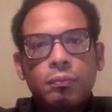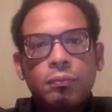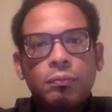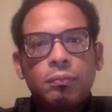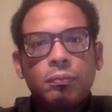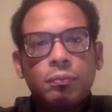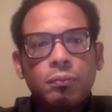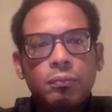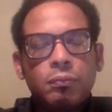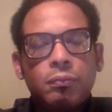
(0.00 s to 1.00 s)

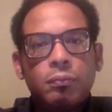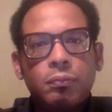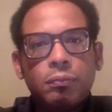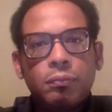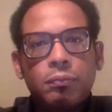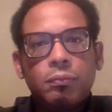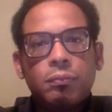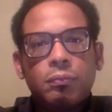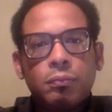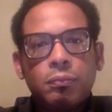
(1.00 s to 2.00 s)

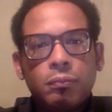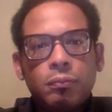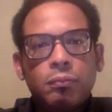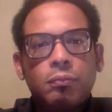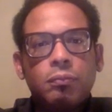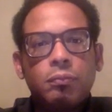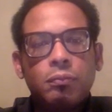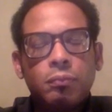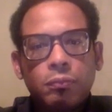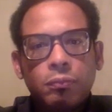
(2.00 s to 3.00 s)

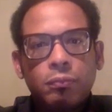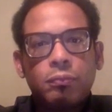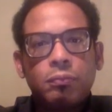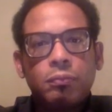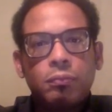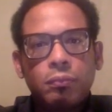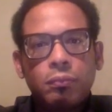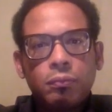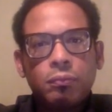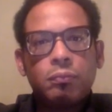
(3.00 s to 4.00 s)

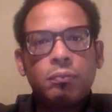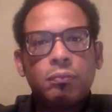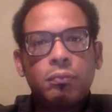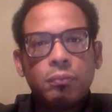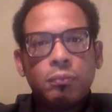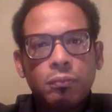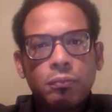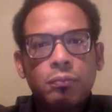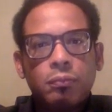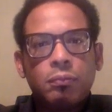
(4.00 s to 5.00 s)

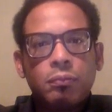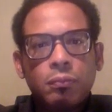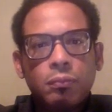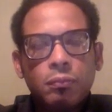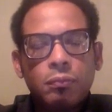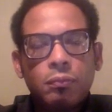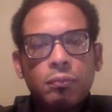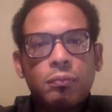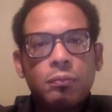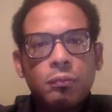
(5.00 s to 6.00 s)

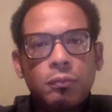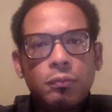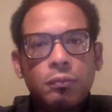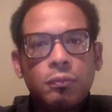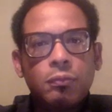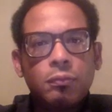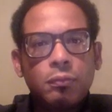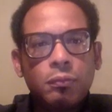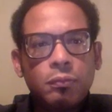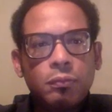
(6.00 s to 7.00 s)

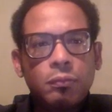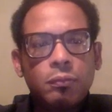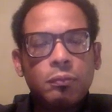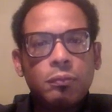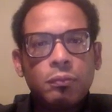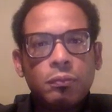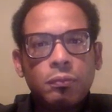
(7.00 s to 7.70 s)
(not speaking)